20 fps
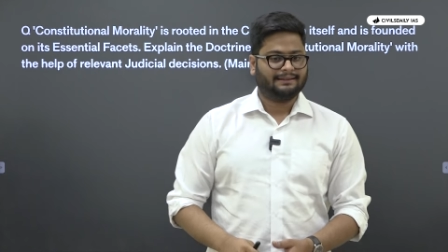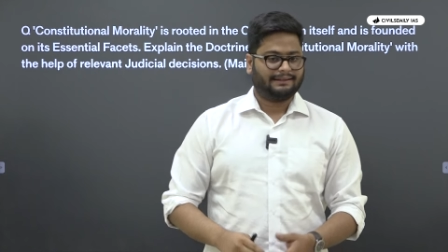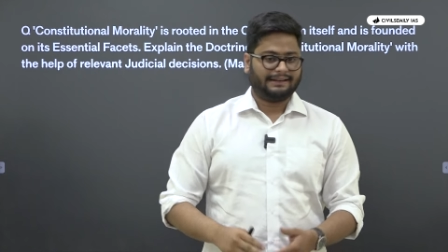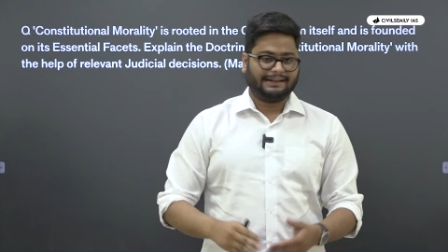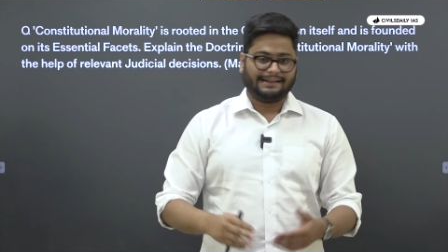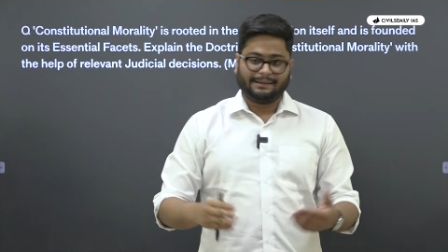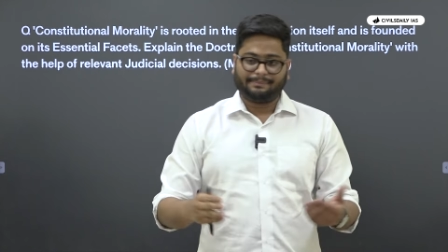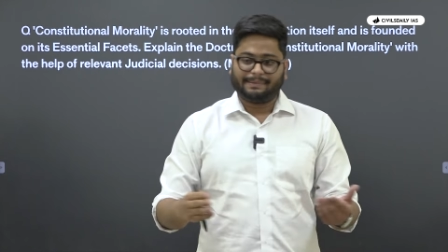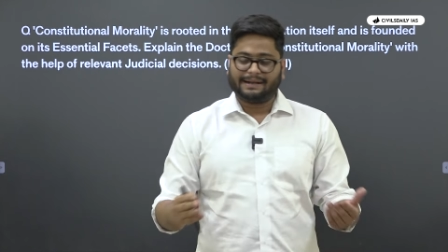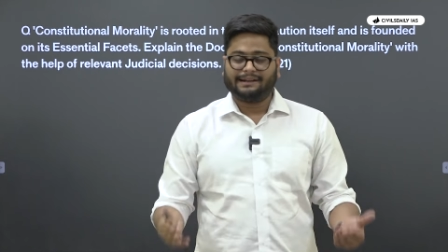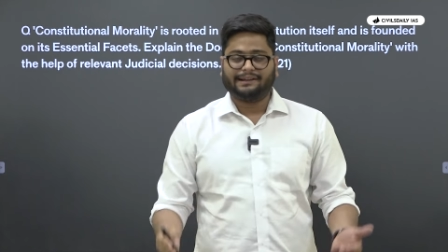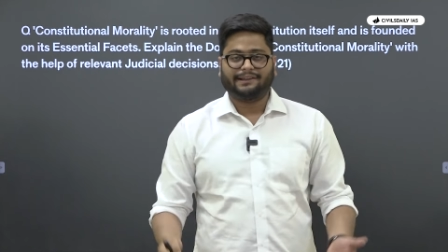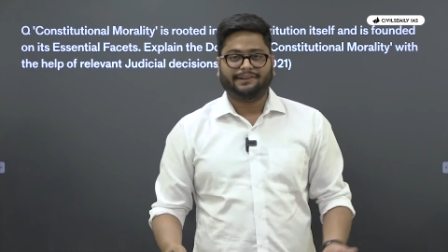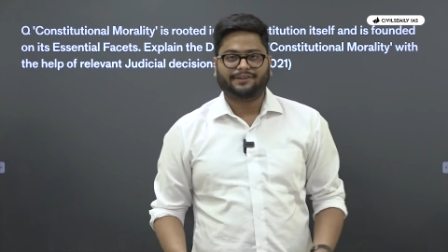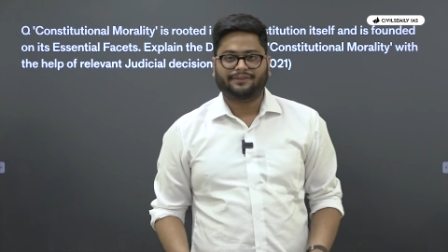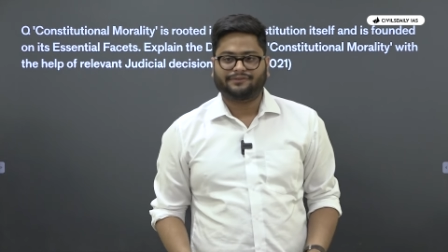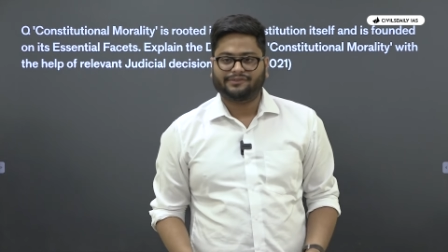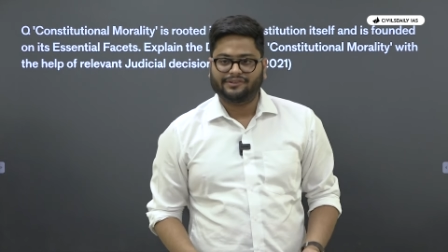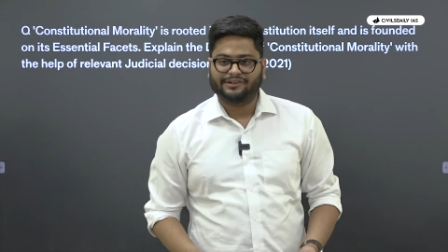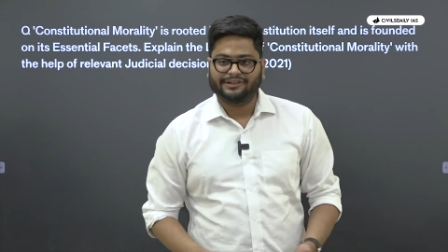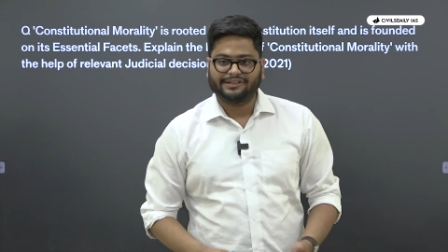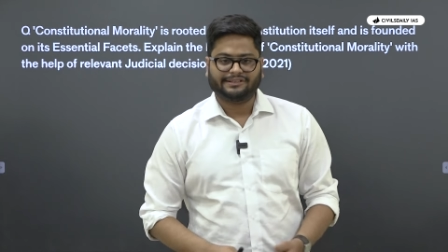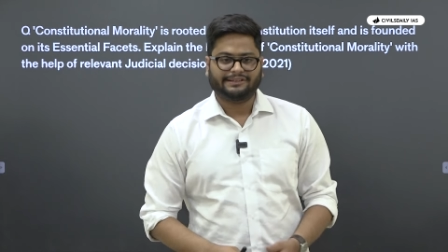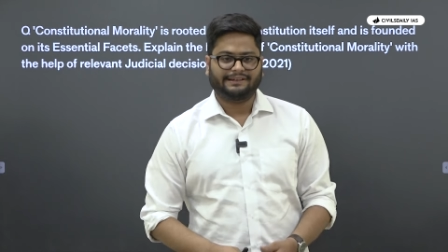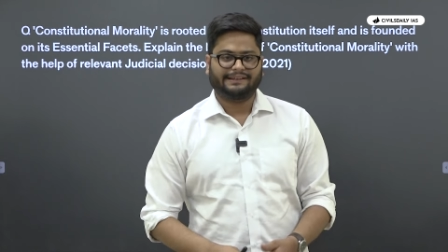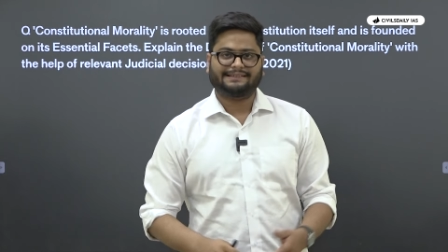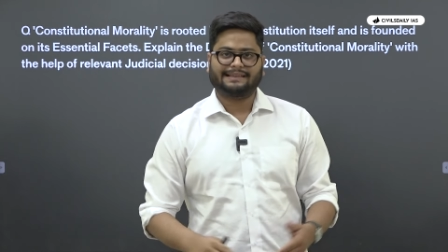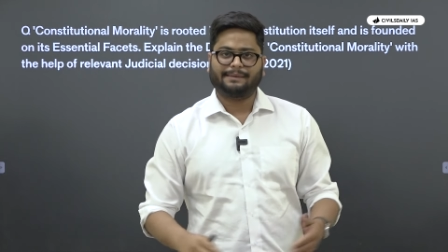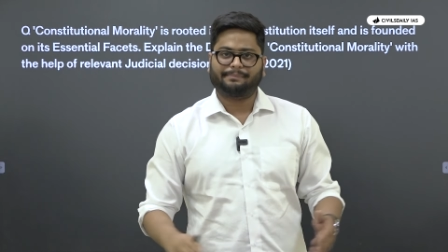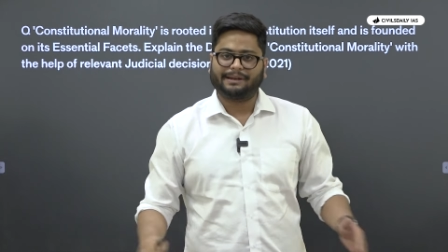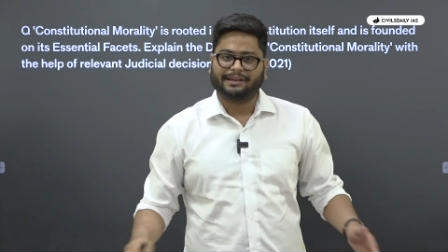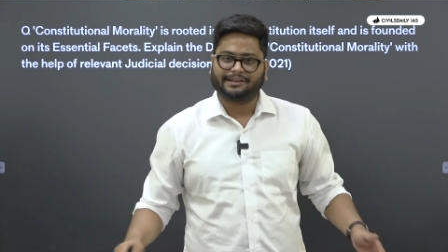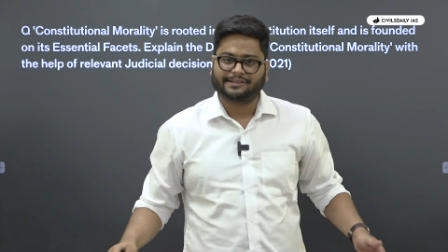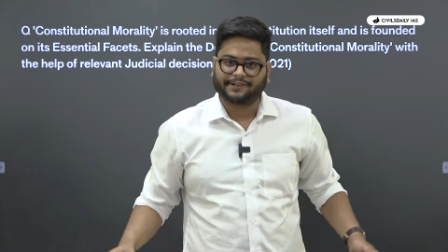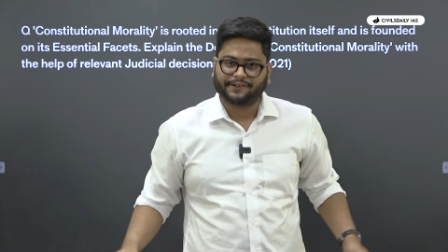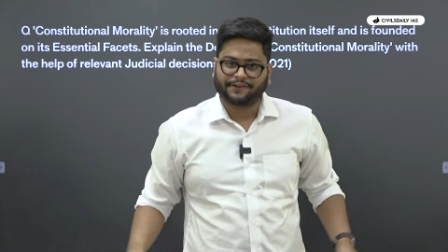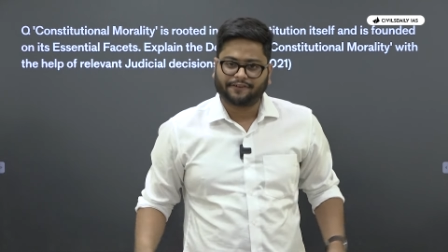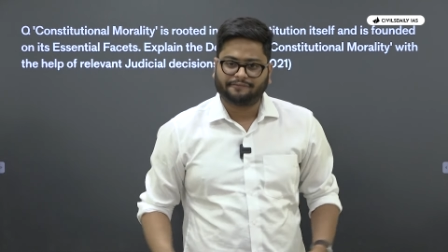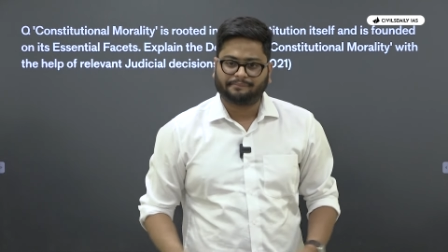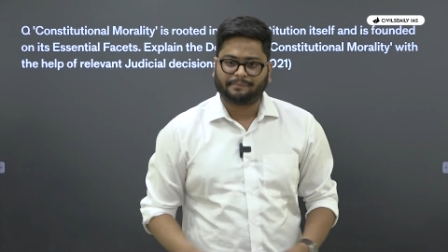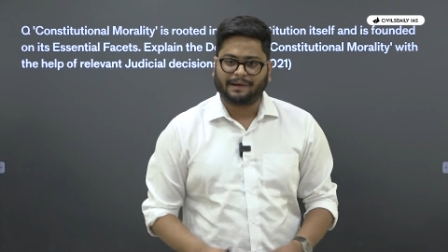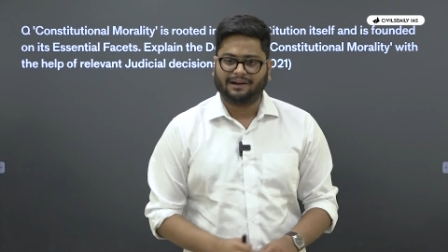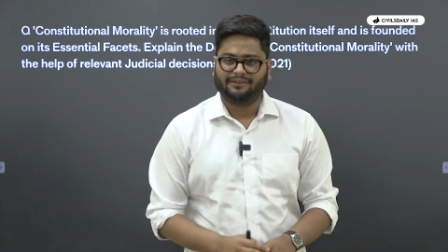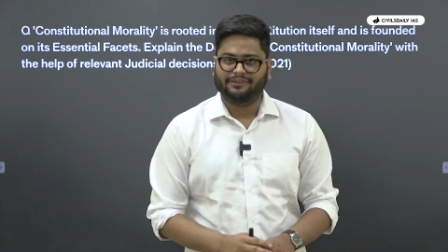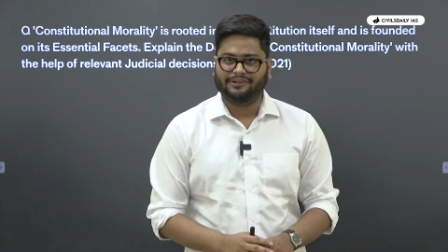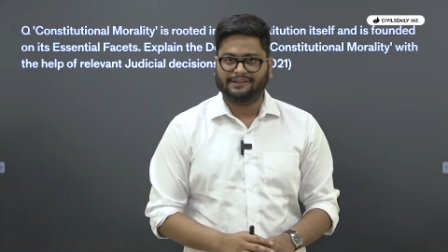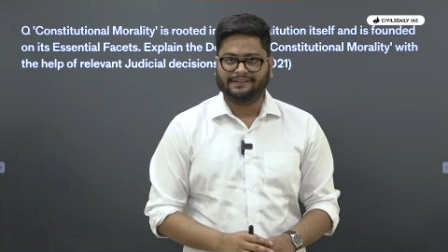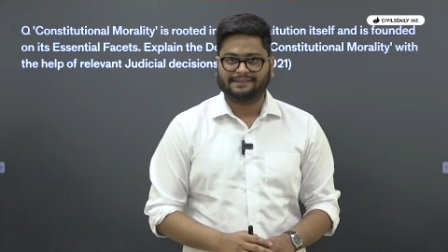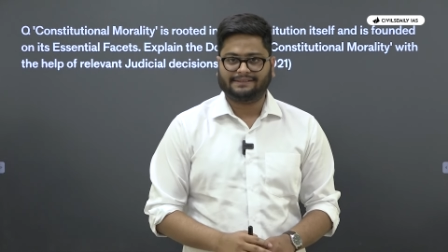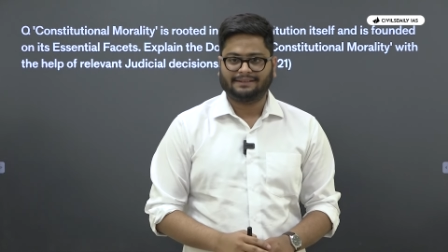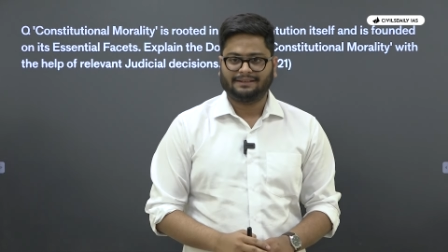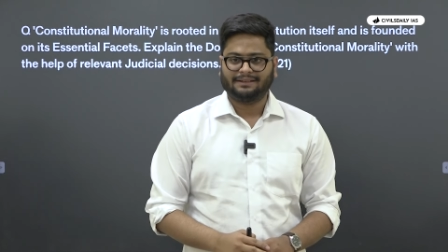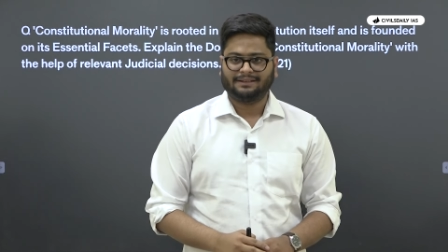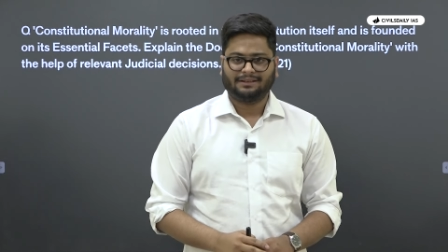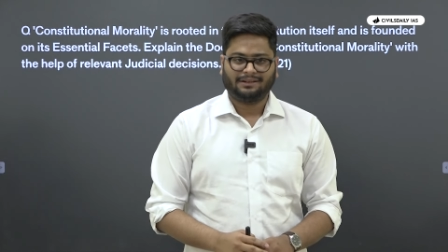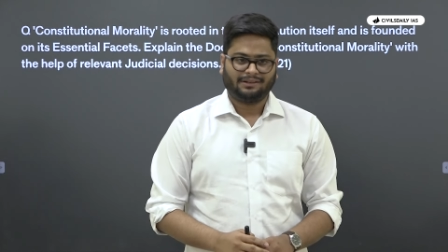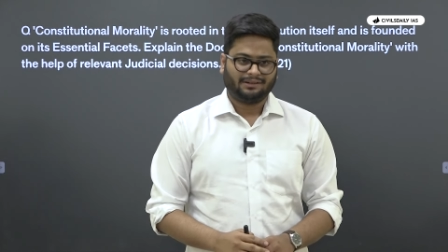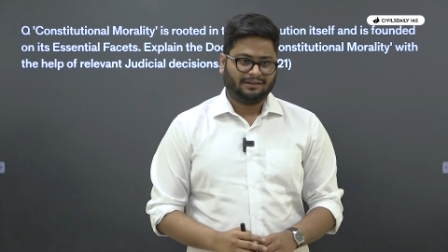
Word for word: independence of judiciary, separation of powers,